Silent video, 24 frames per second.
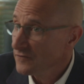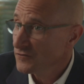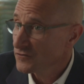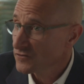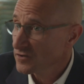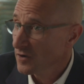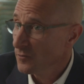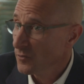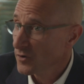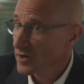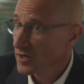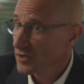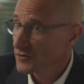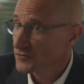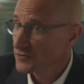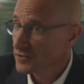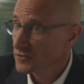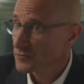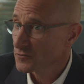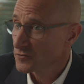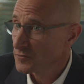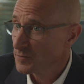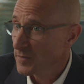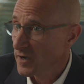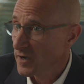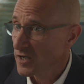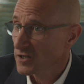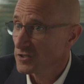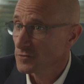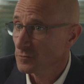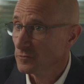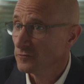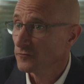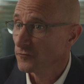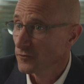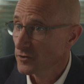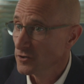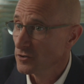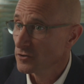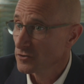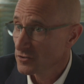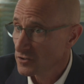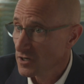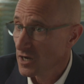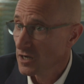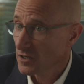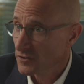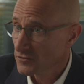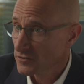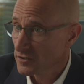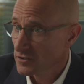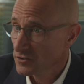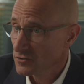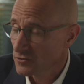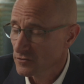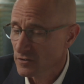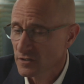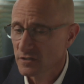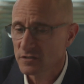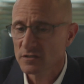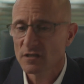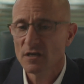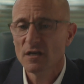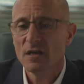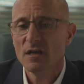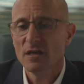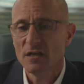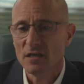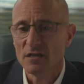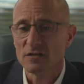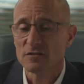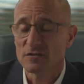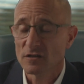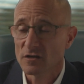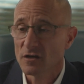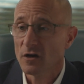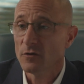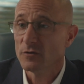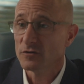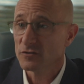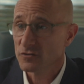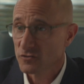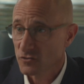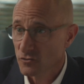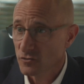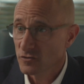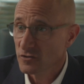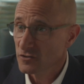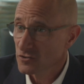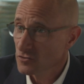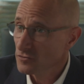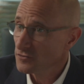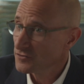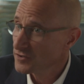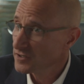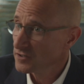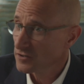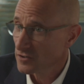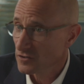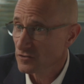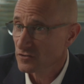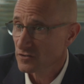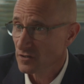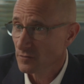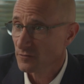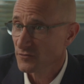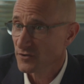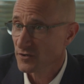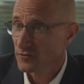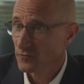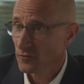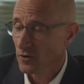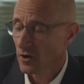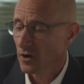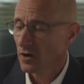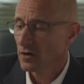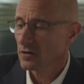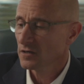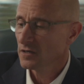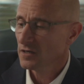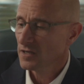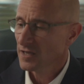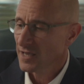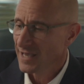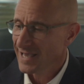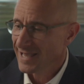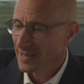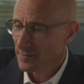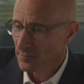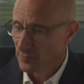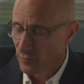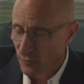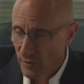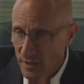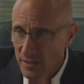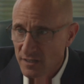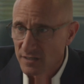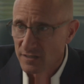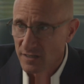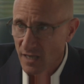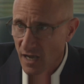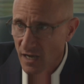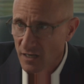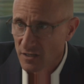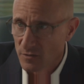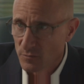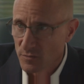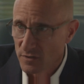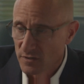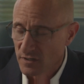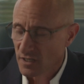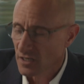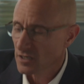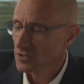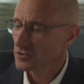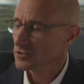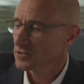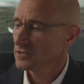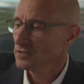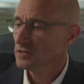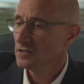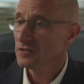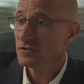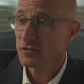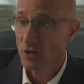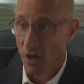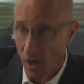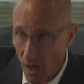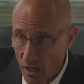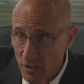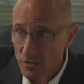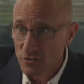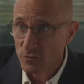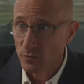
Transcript: if someone else is responsible for your child's injuries, is to go as soon as you think there's something wrong, bring the documentation, talk